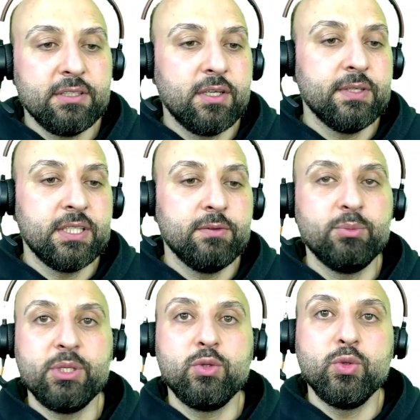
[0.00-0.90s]
The derivative will
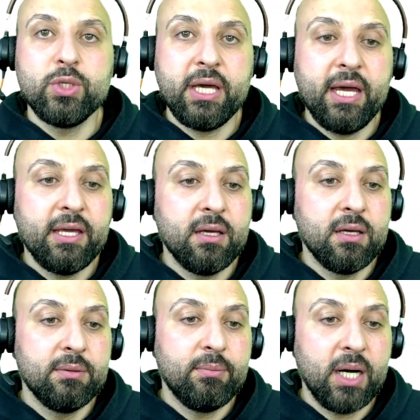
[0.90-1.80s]
be 2k
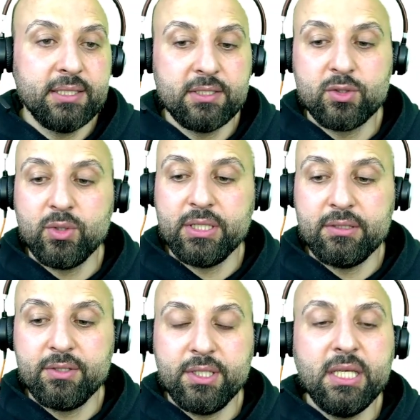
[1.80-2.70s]
minus
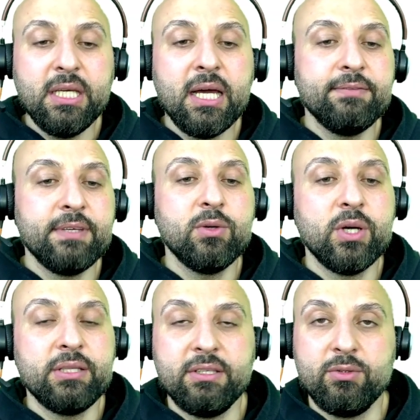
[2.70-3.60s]
23, and we
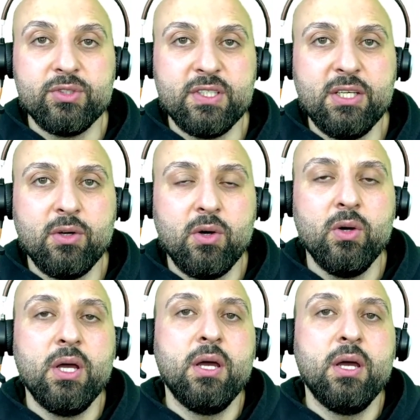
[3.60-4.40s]
equate it to 0.